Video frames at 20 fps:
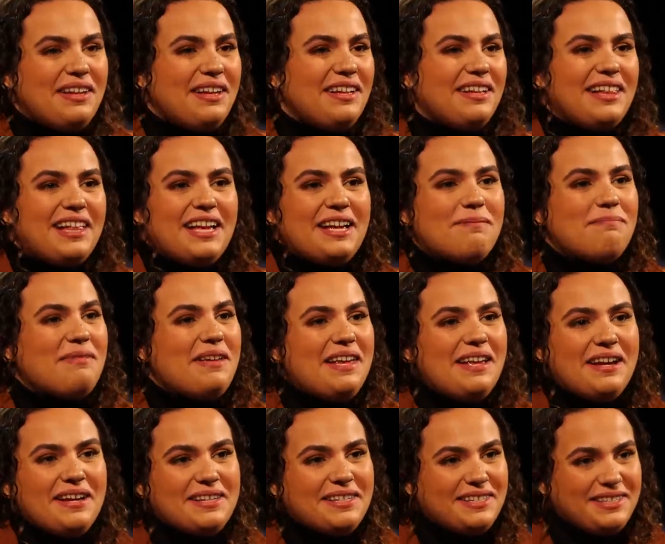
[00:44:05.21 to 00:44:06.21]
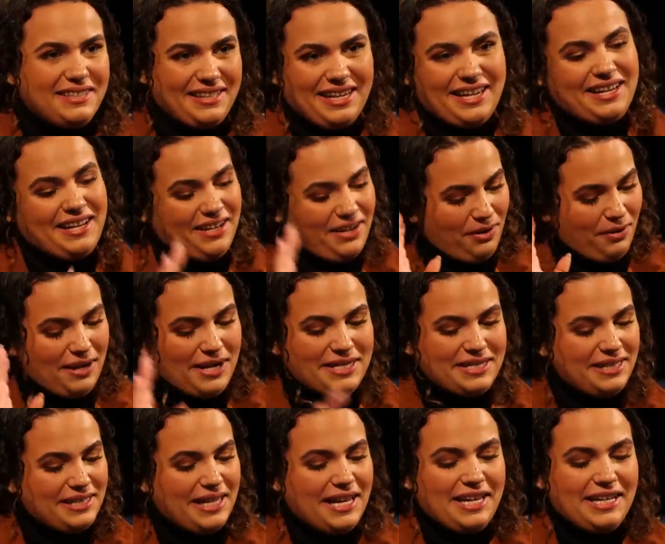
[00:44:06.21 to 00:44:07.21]
like being a
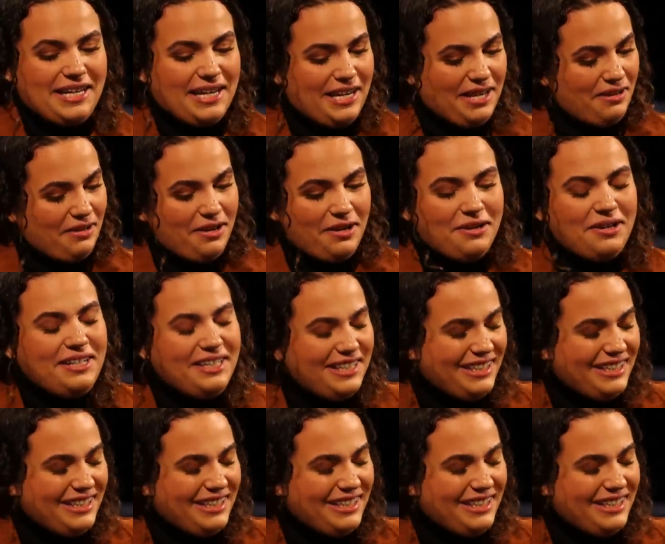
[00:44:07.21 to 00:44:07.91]
crazy lady, you know?